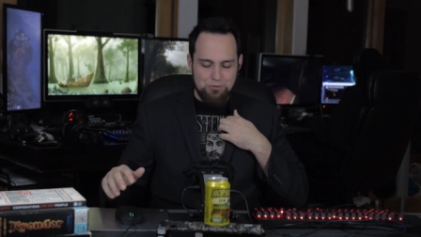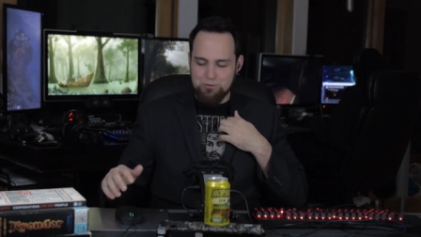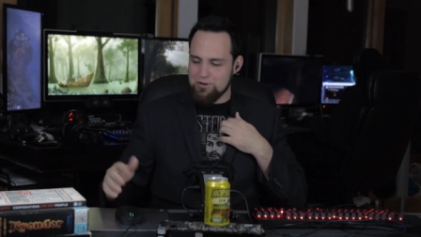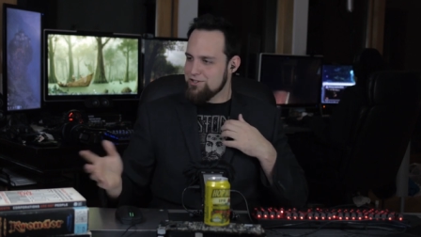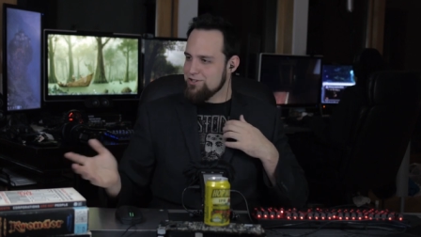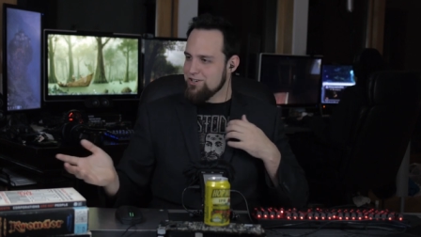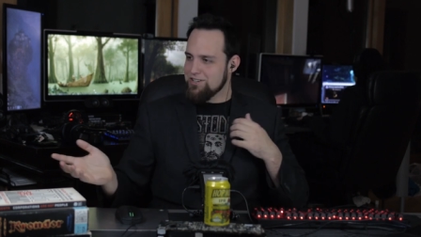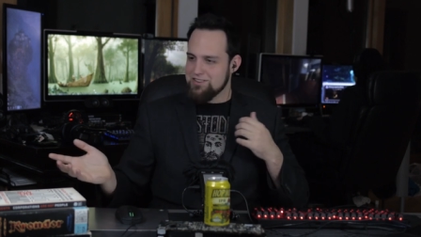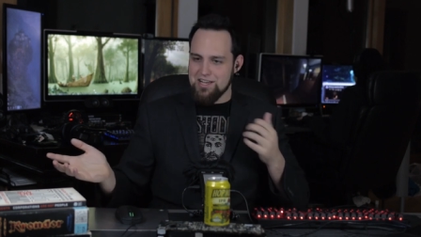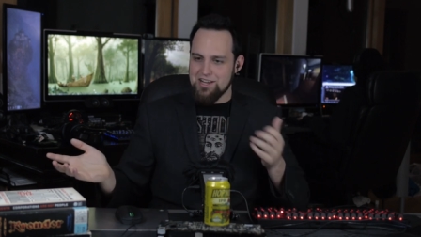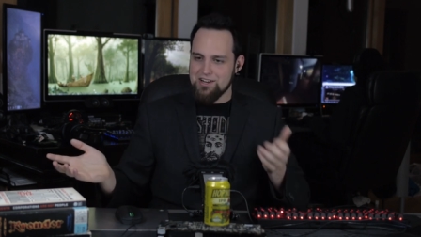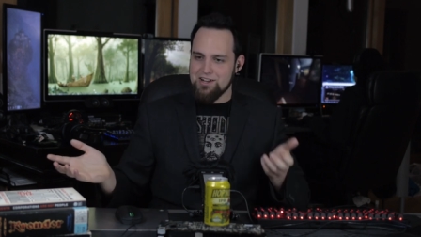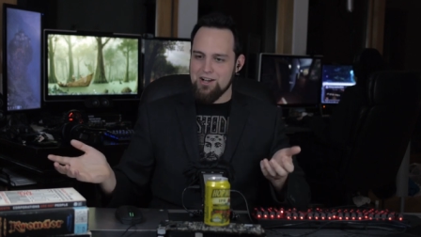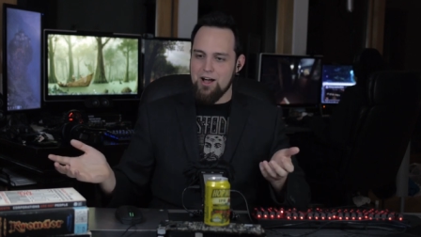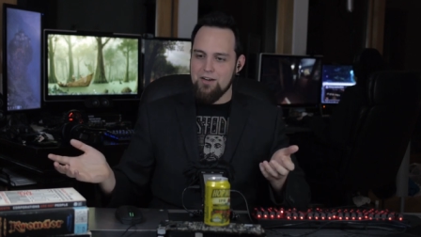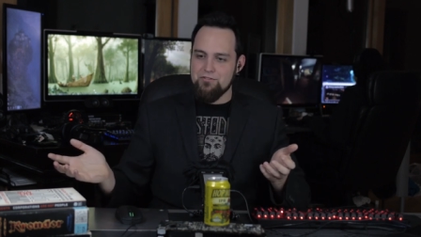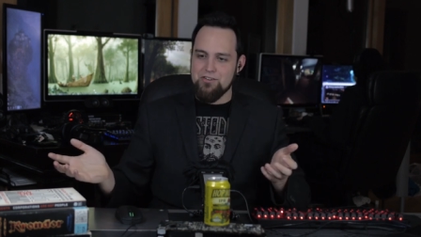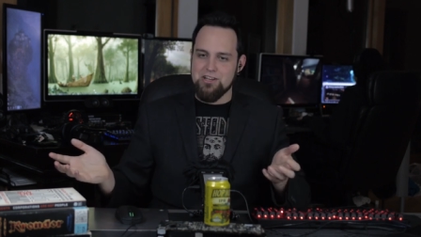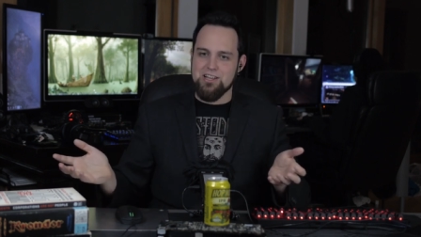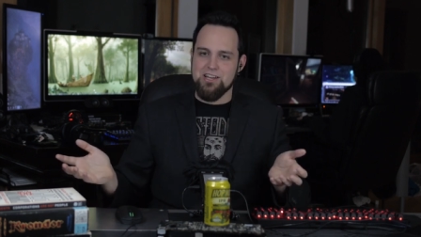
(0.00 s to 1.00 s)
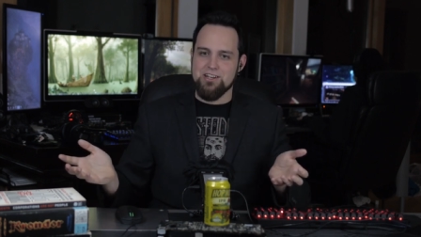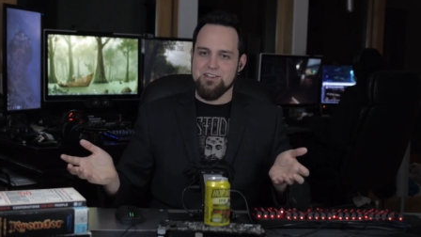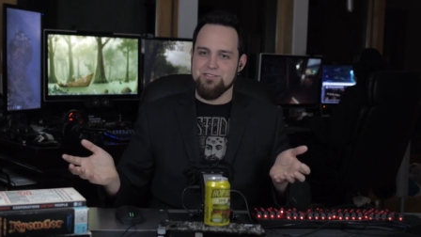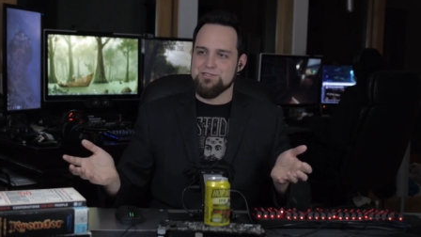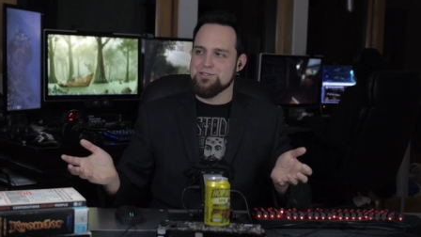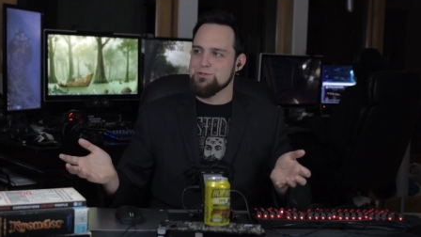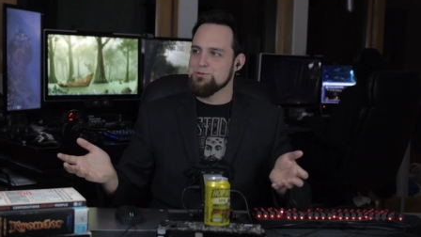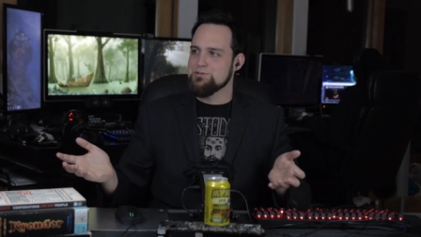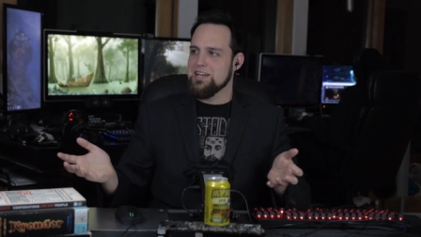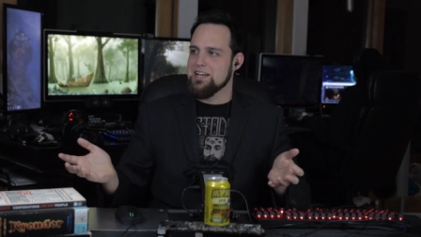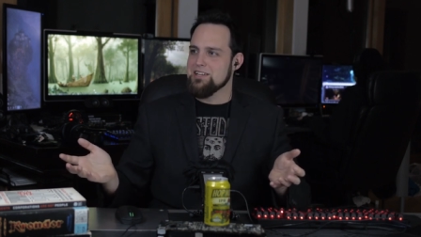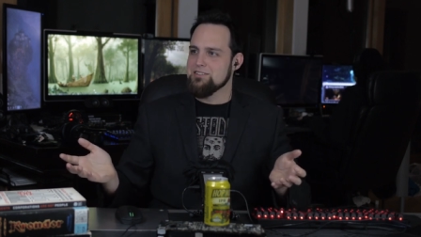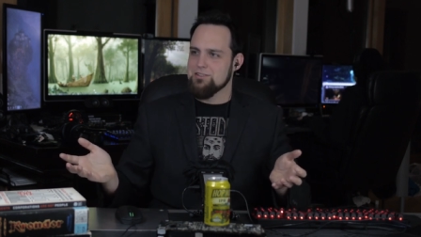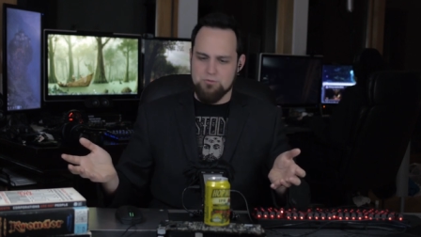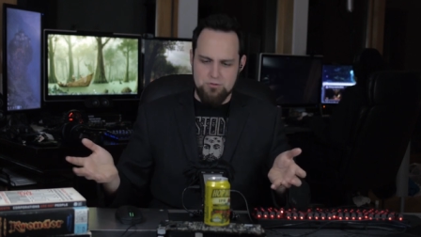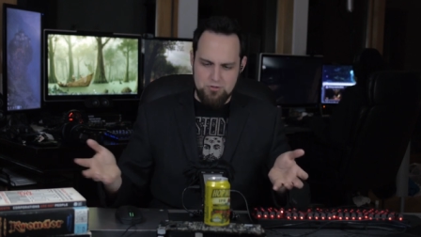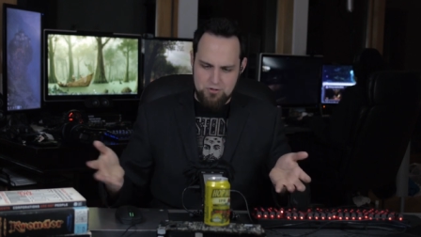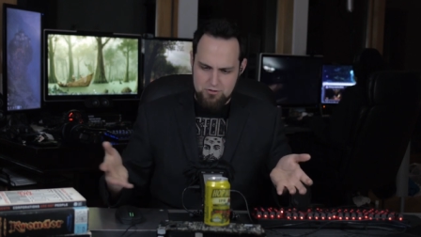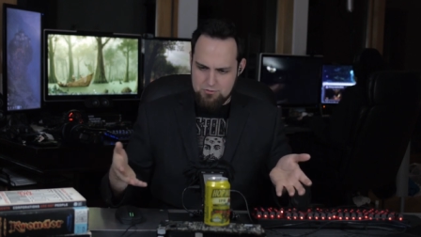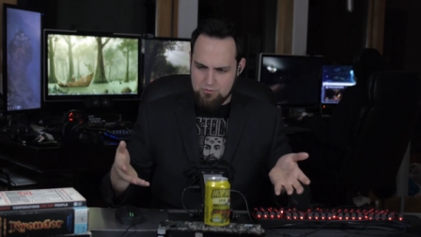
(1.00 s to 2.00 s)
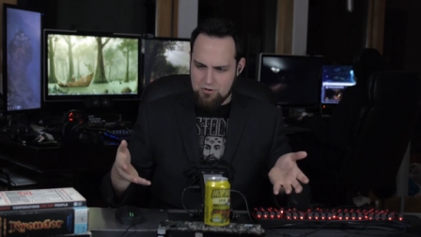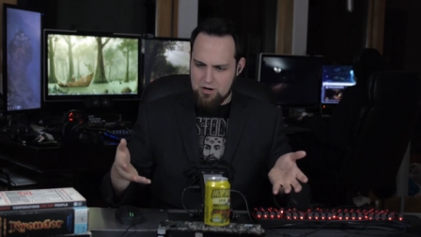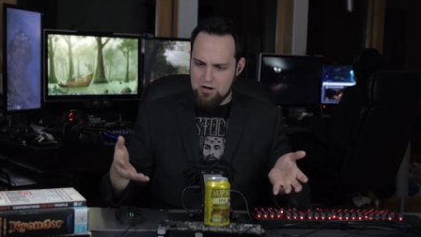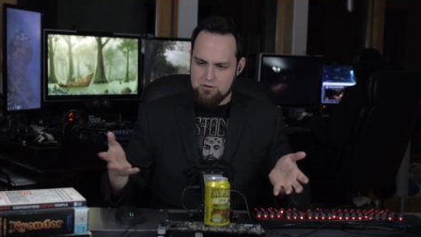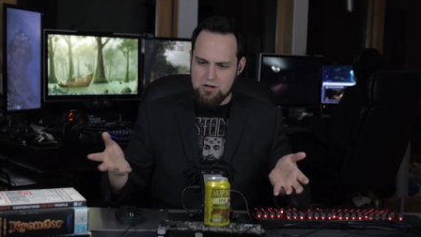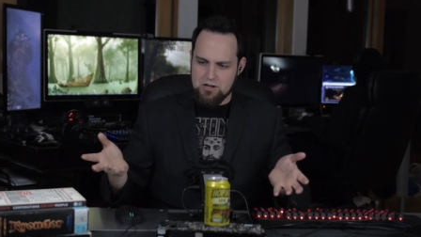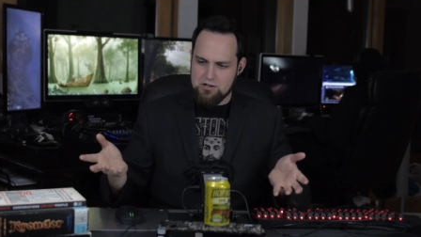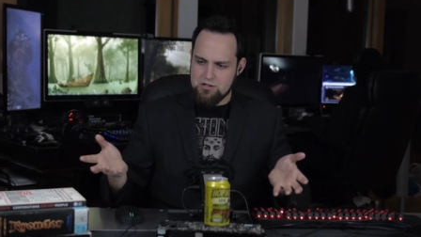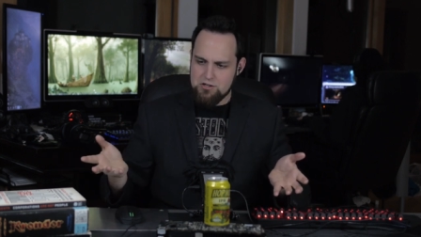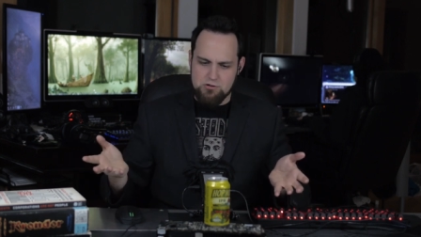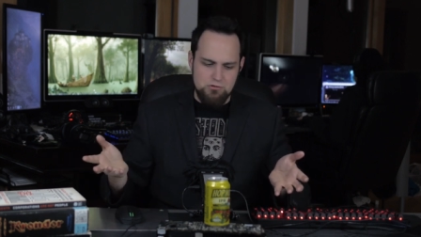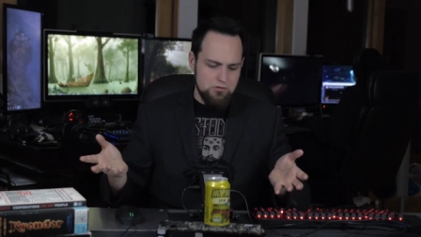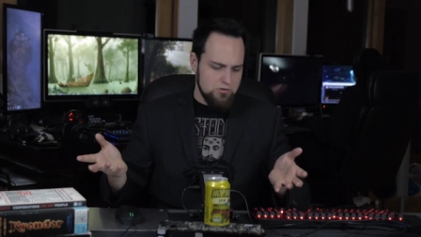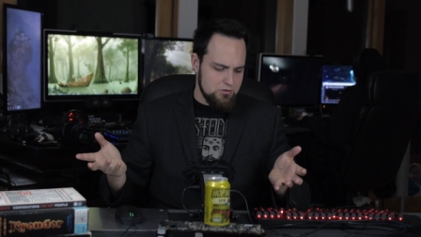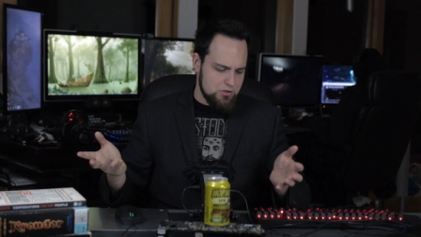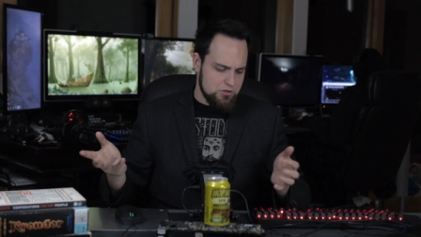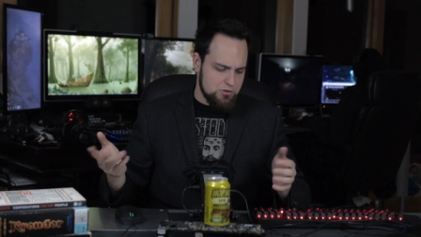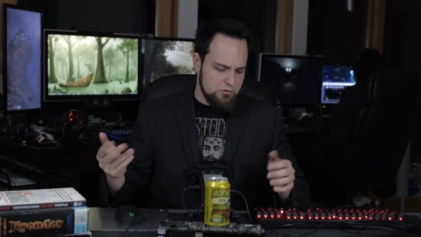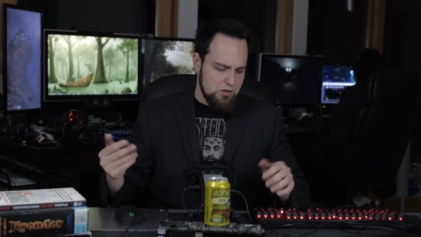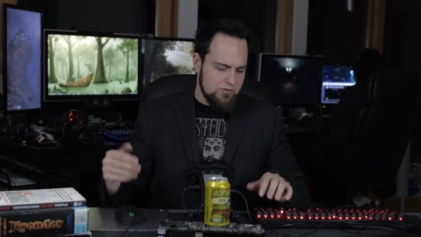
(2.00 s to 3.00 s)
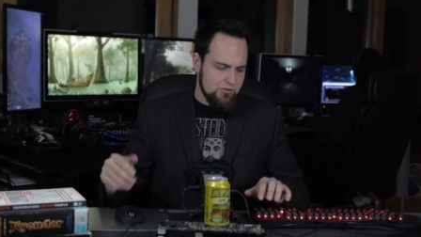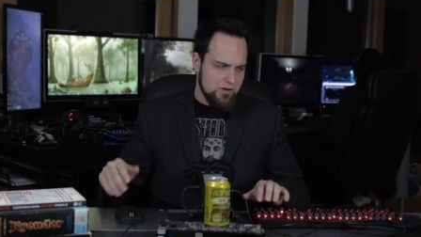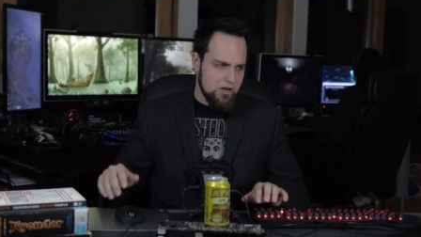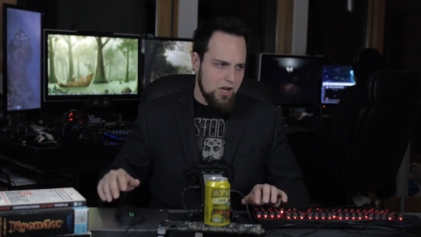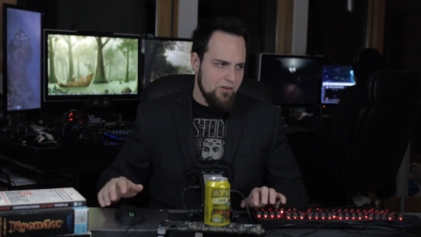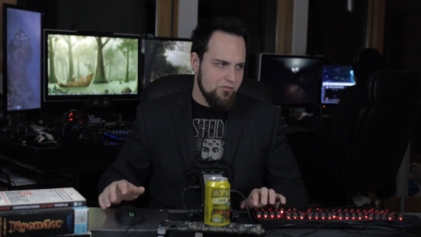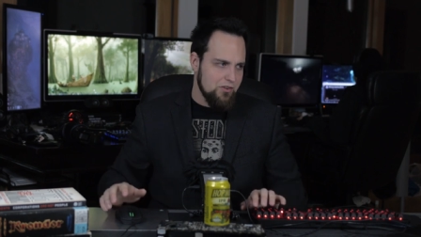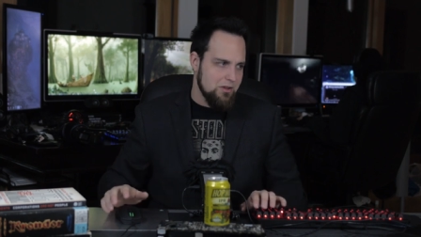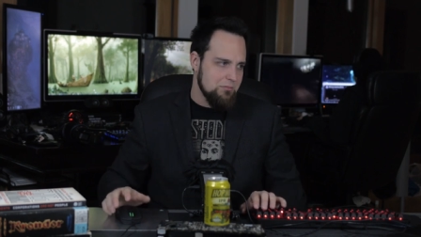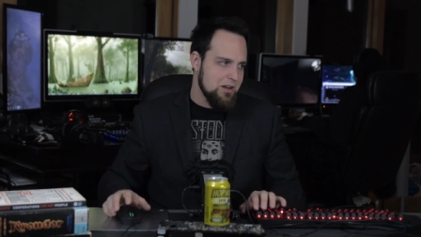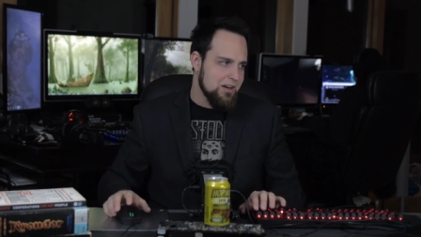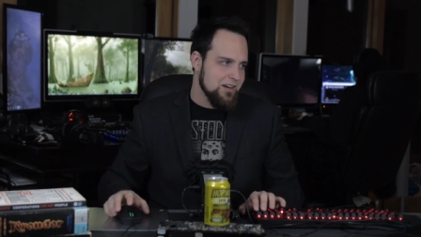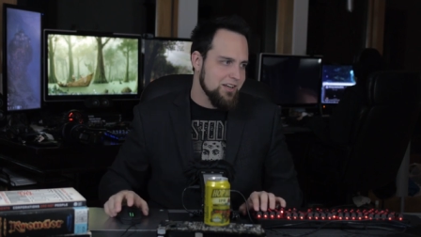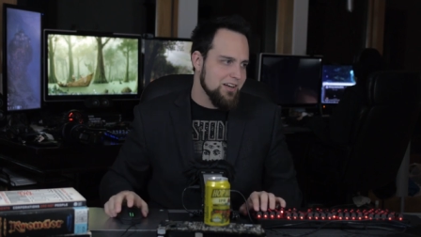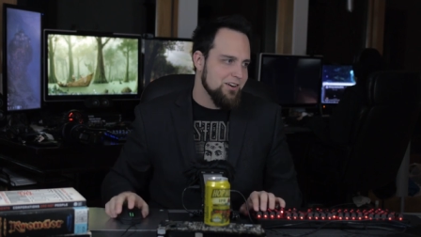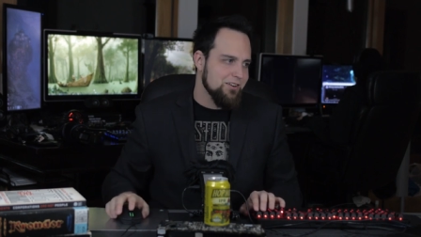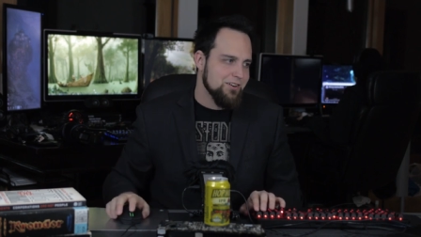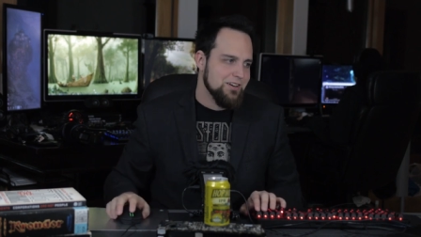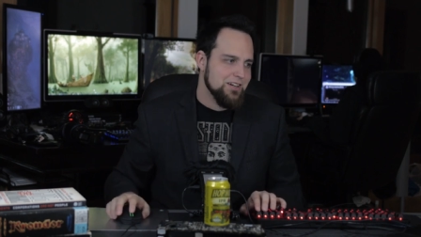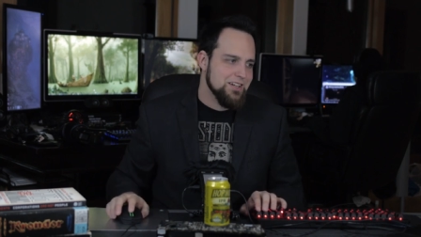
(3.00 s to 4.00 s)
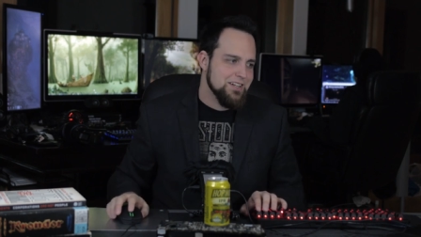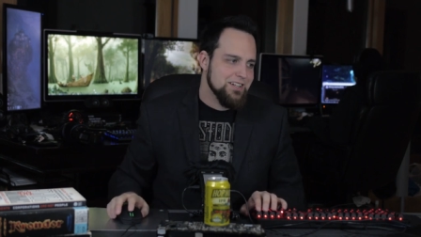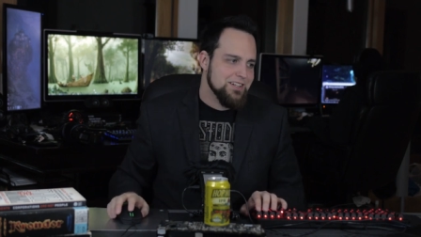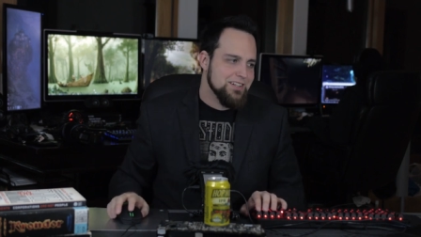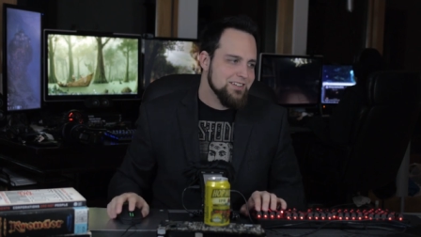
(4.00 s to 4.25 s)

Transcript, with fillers: like, where'd you get that coffee? Like two seconds. Did you did you have a coffee a minute ago?